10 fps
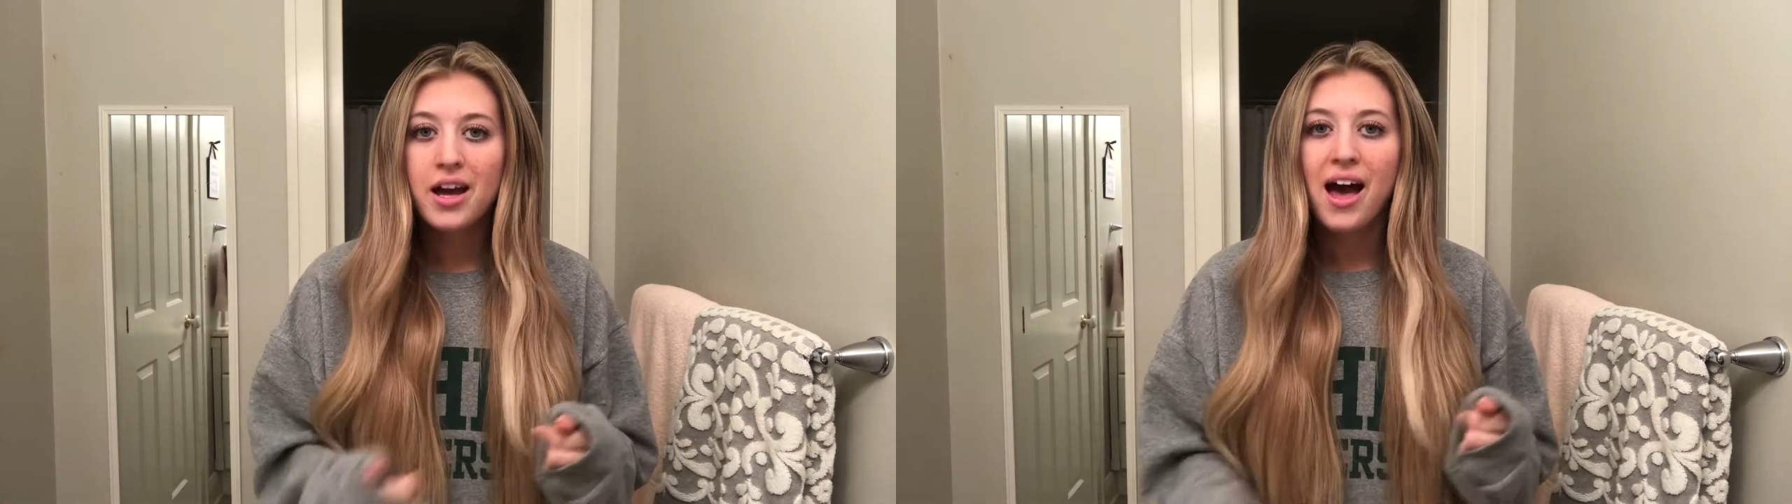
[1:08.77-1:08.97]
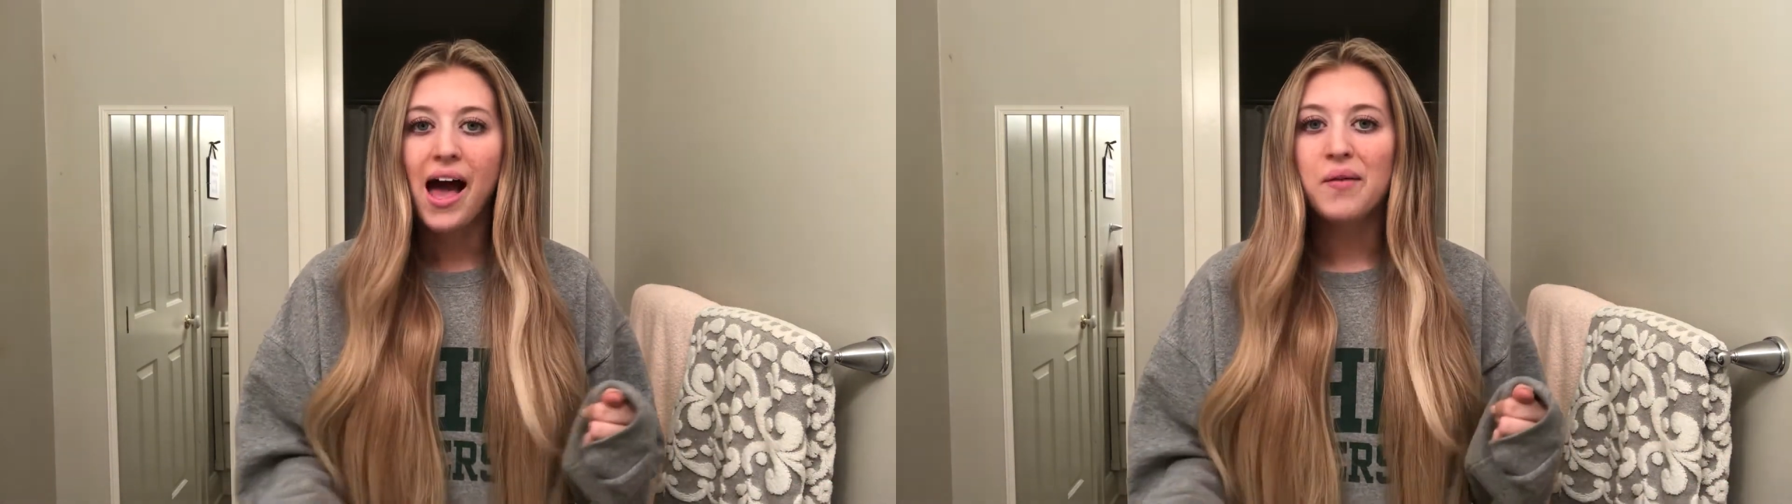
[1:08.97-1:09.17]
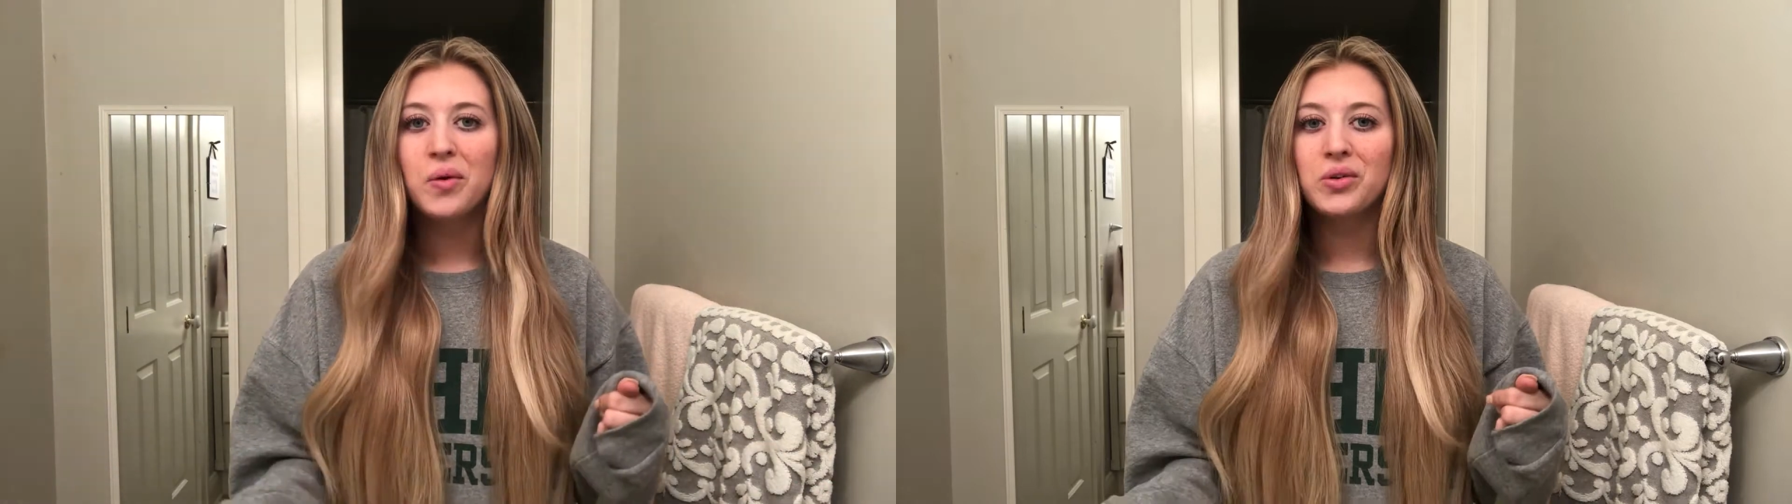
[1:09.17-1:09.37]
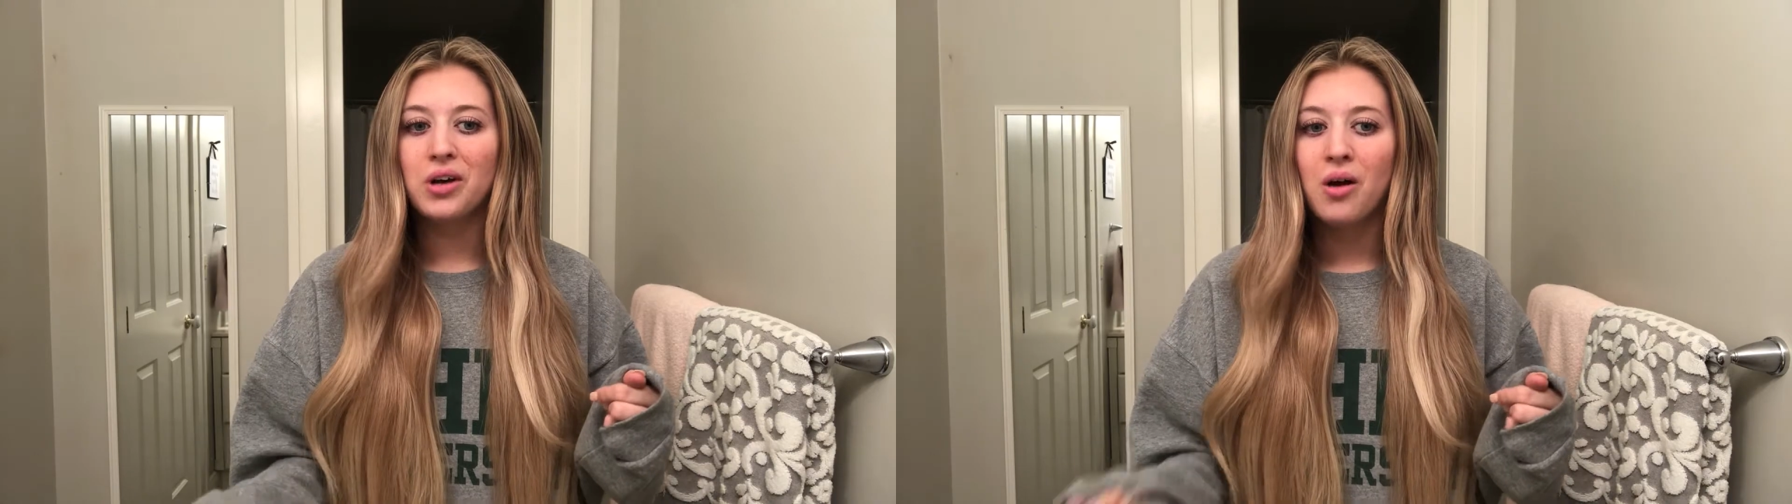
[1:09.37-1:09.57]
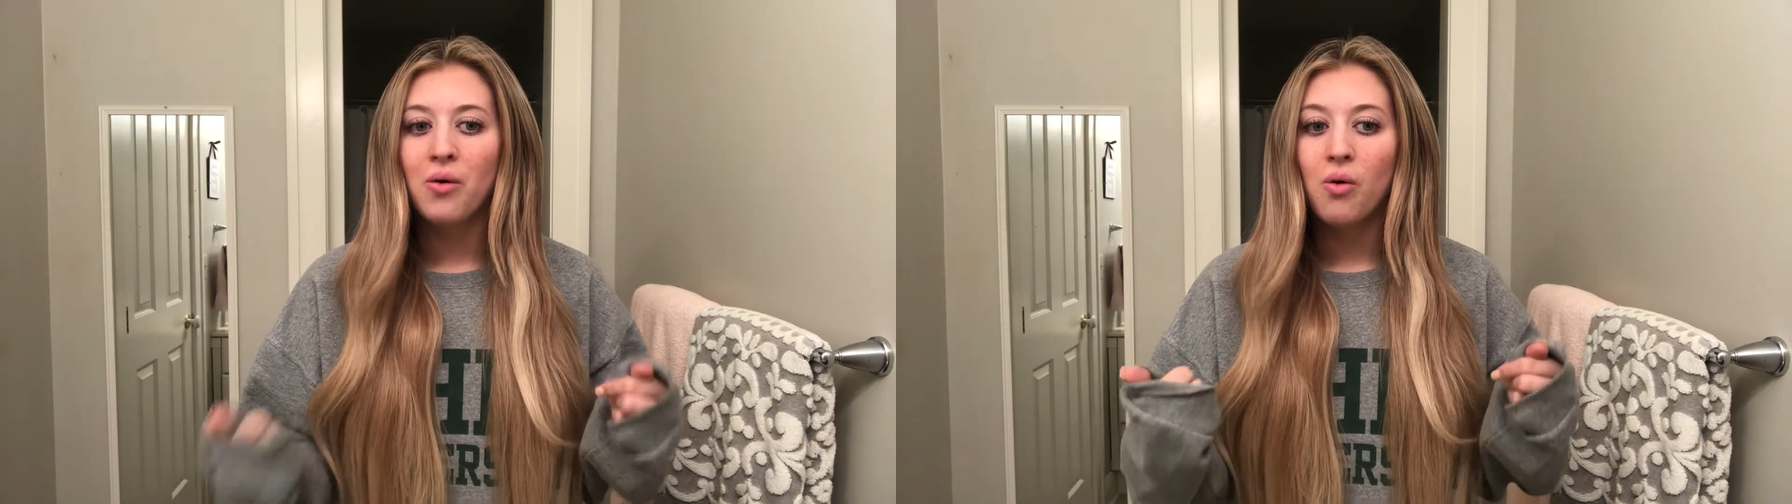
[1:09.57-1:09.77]
I will
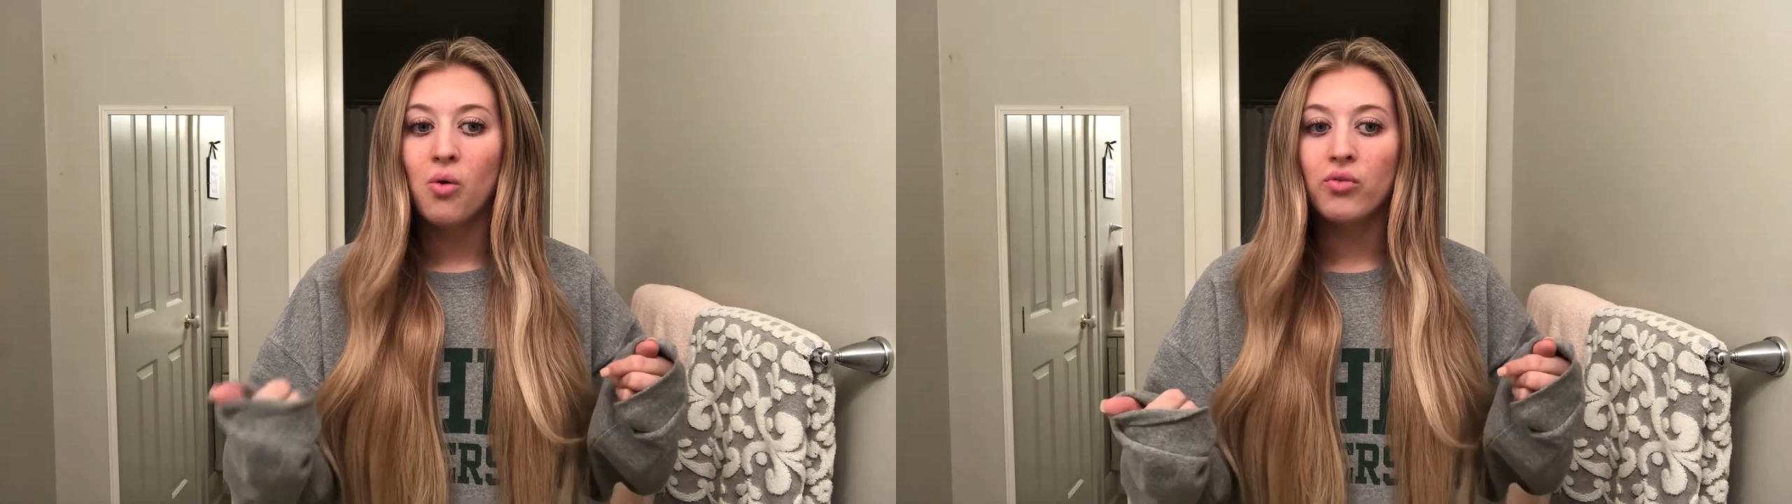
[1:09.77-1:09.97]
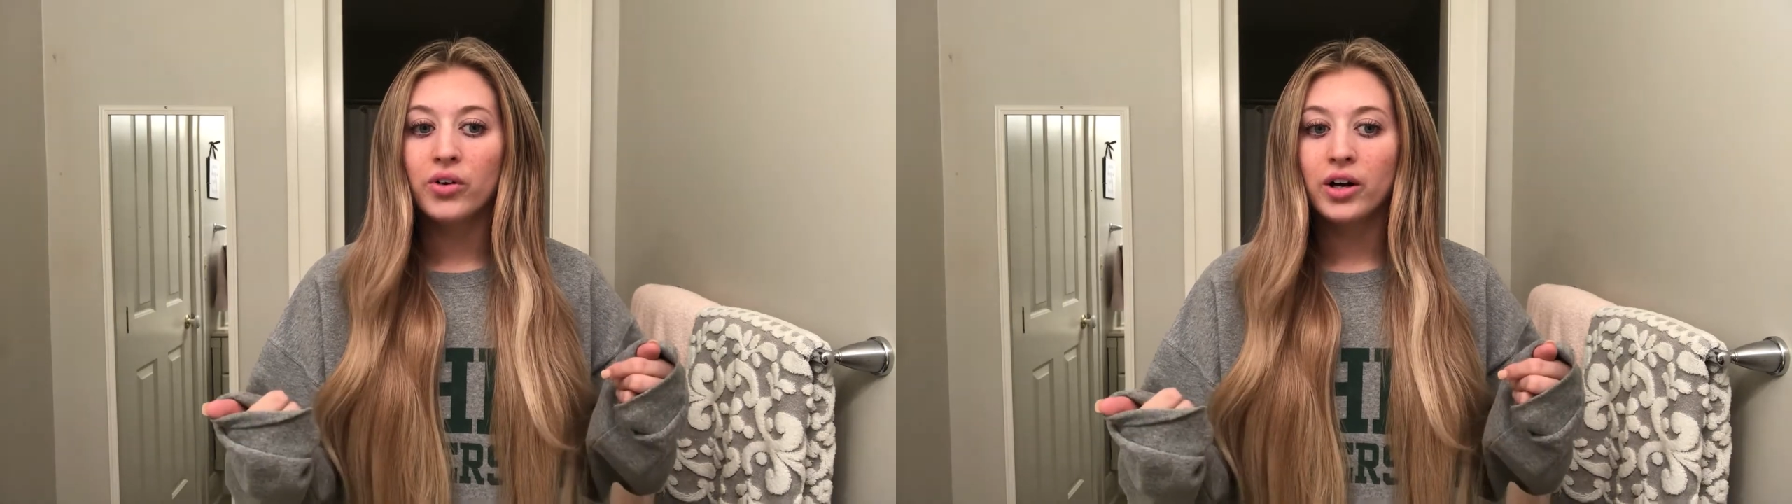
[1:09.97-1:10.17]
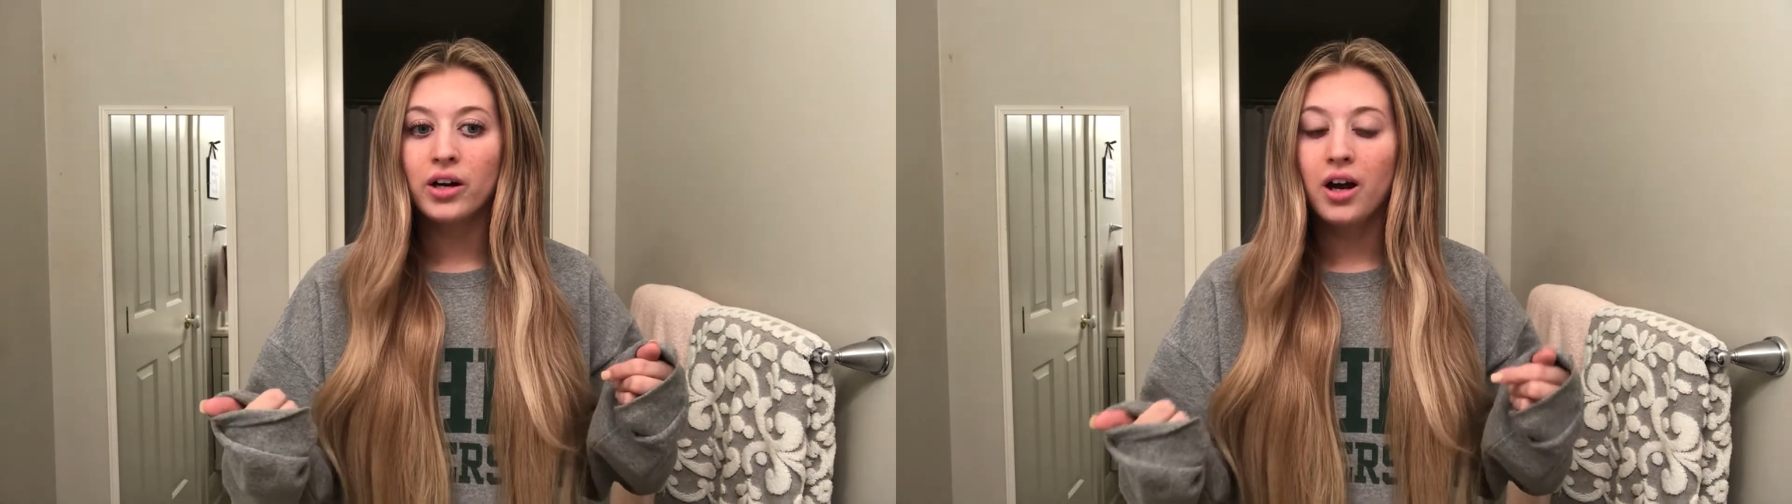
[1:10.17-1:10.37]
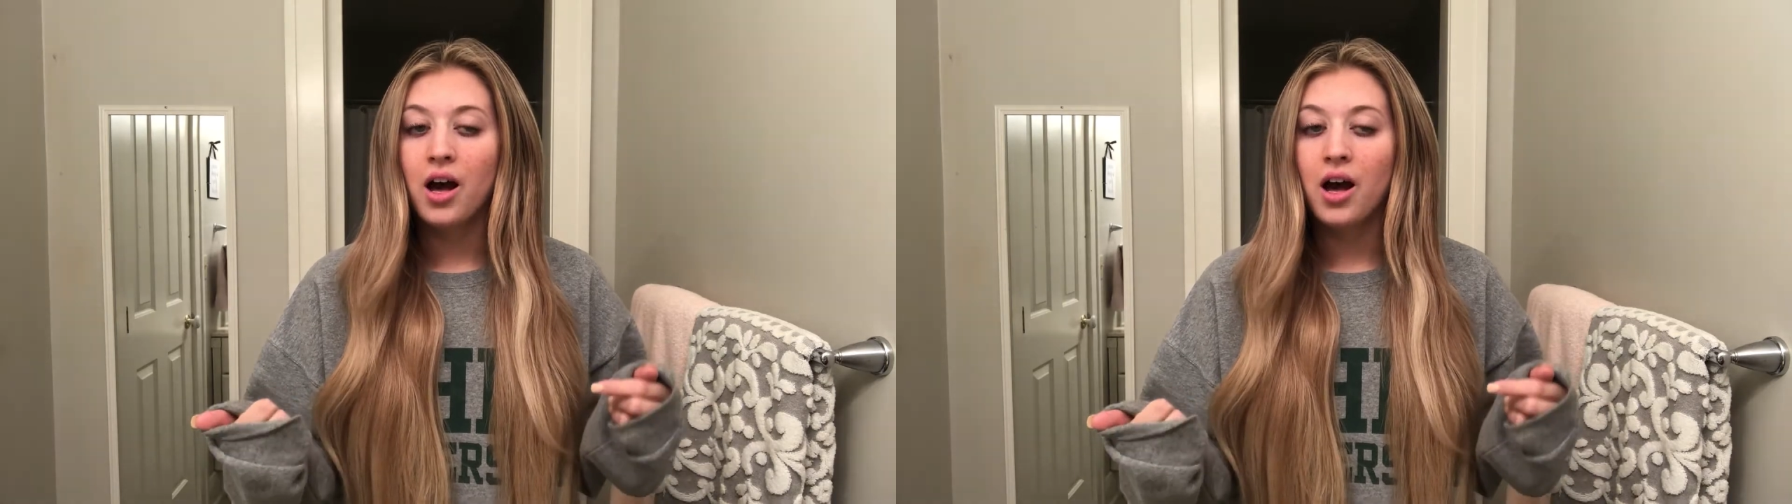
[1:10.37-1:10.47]
go over